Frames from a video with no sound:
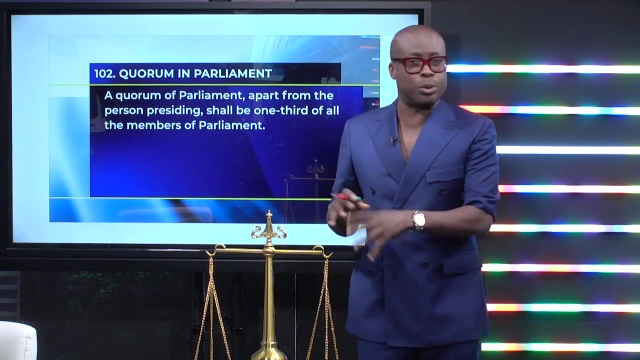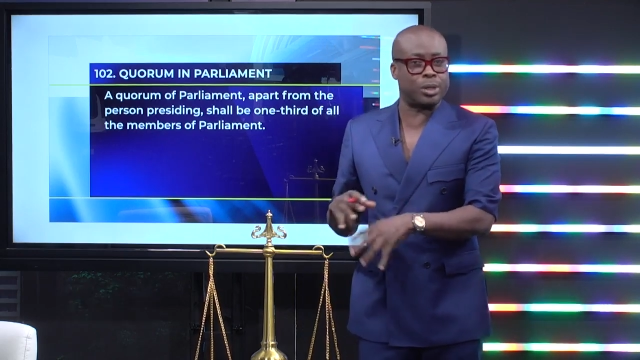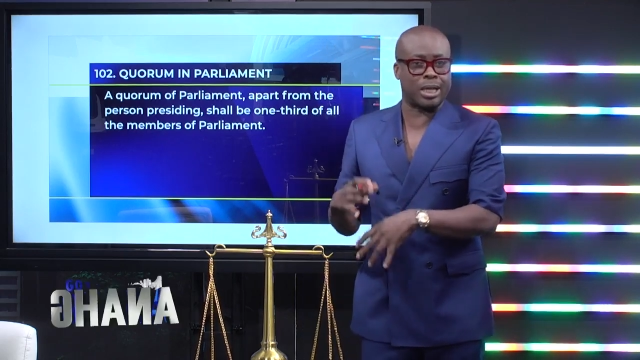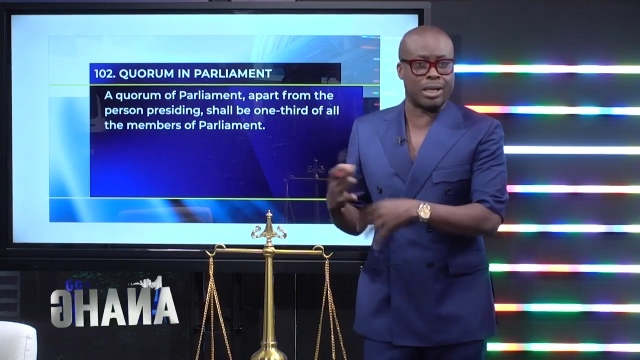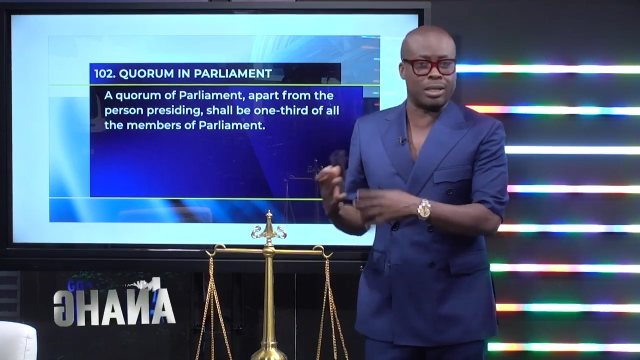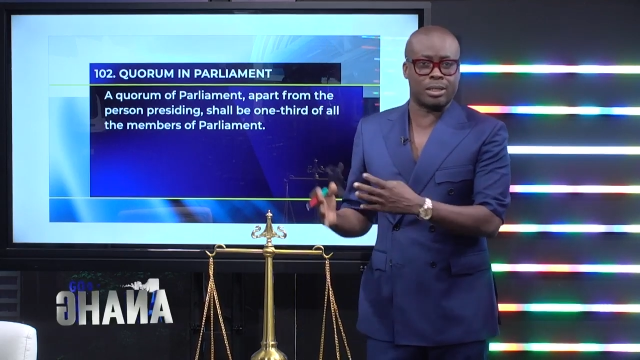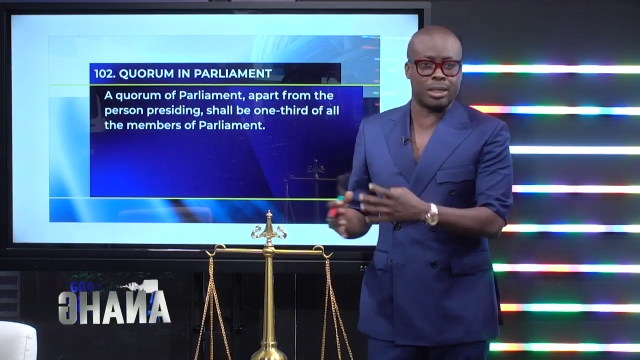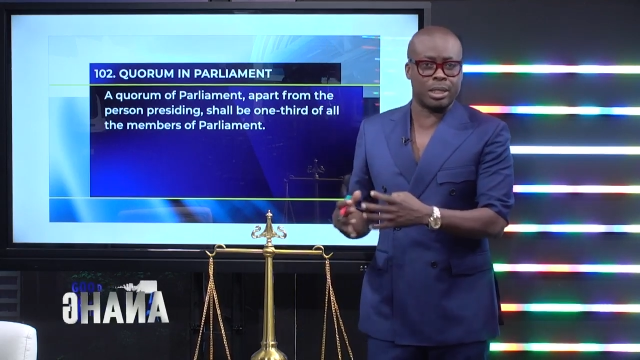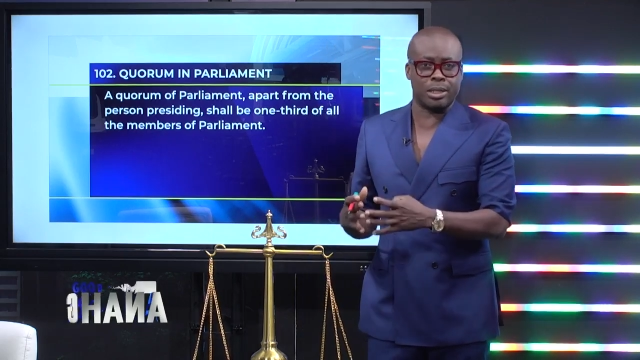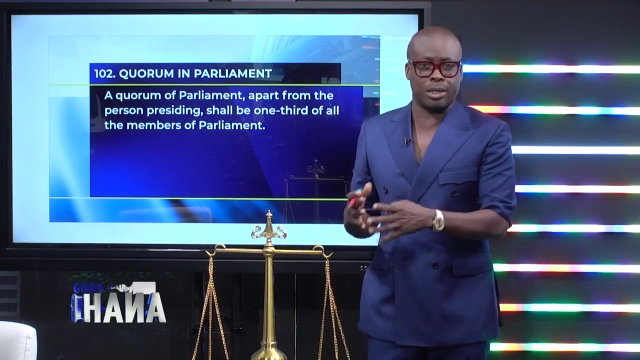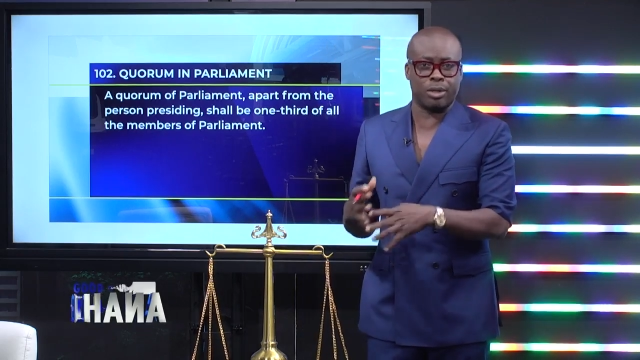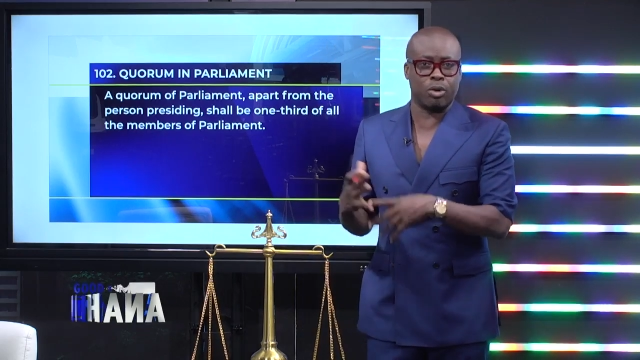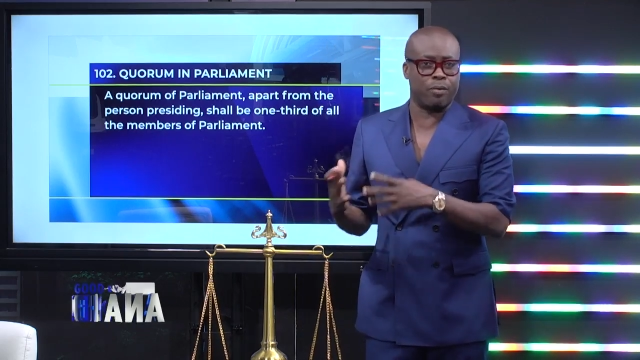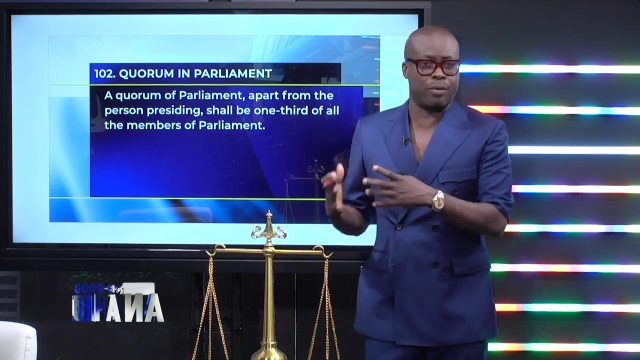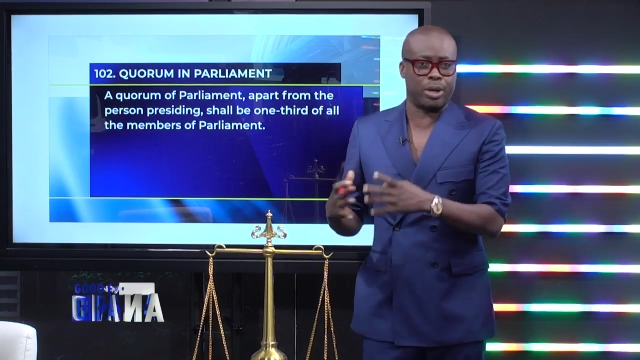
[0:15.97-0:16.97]
They can change it
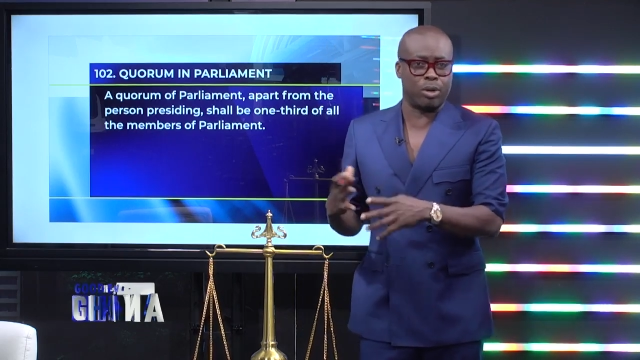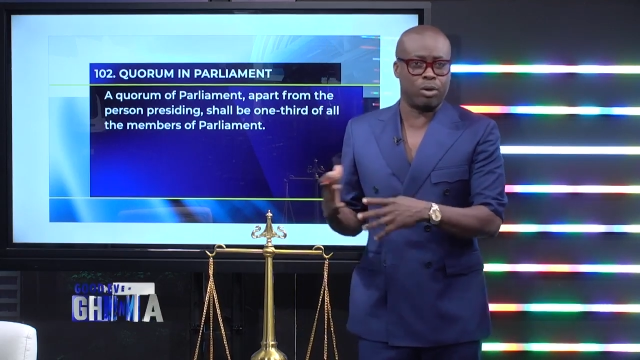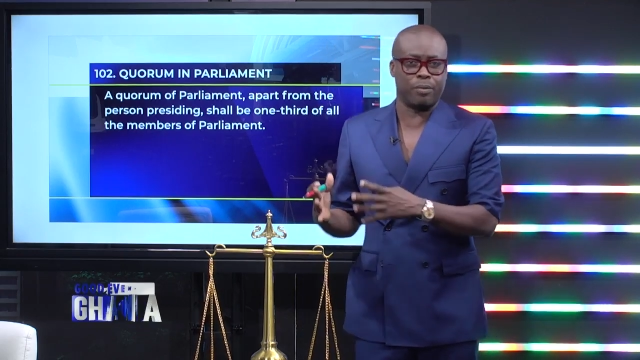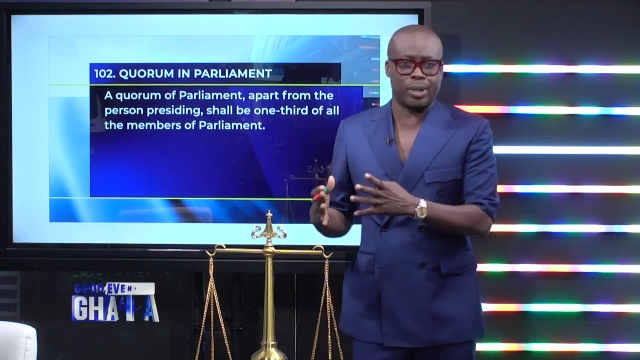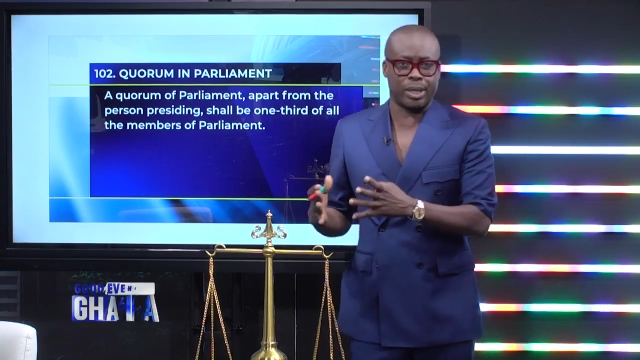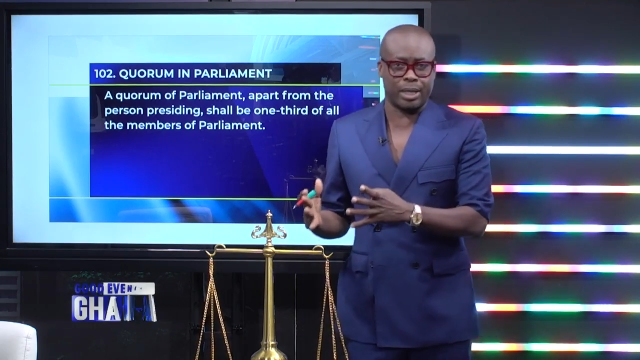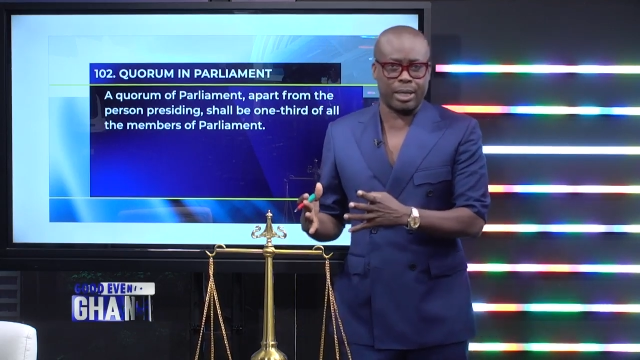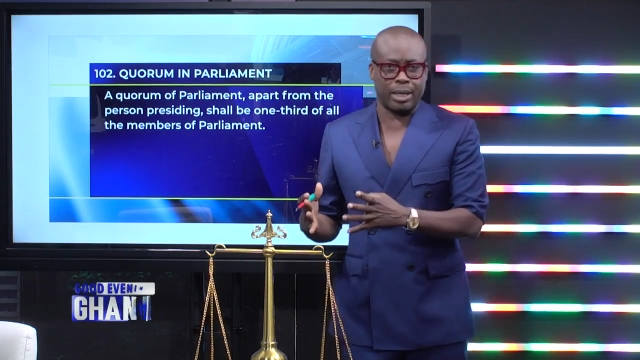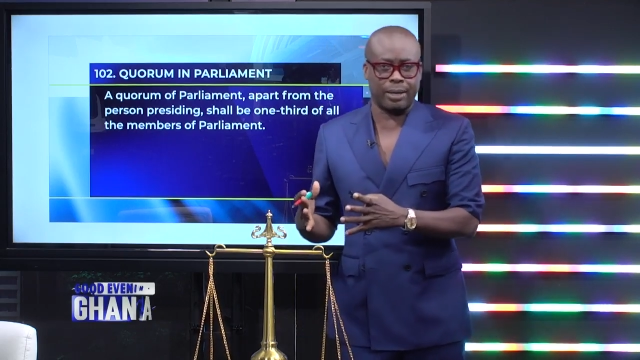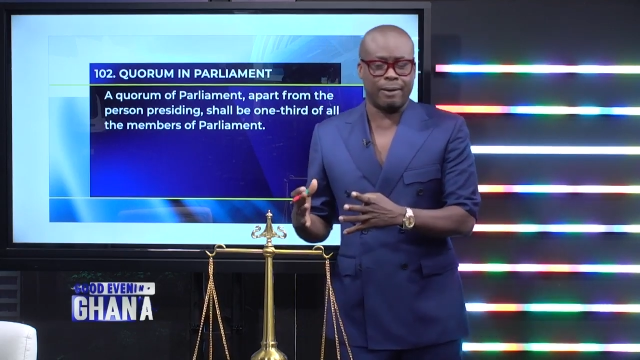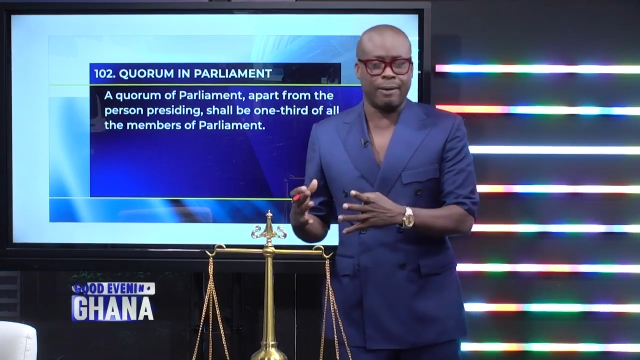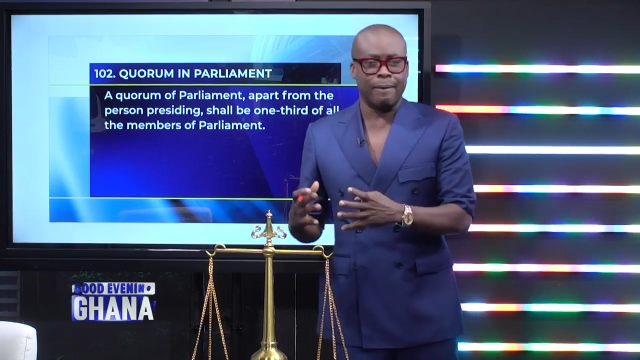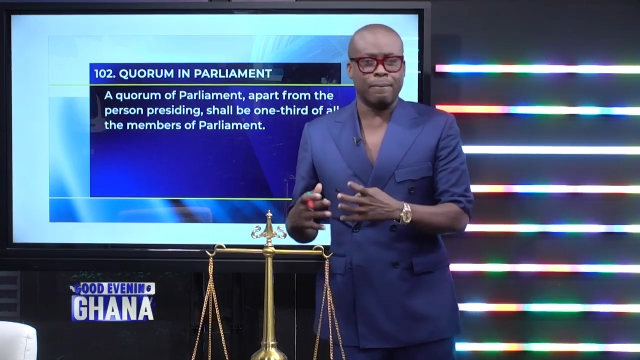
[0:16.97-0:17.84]
over and over again.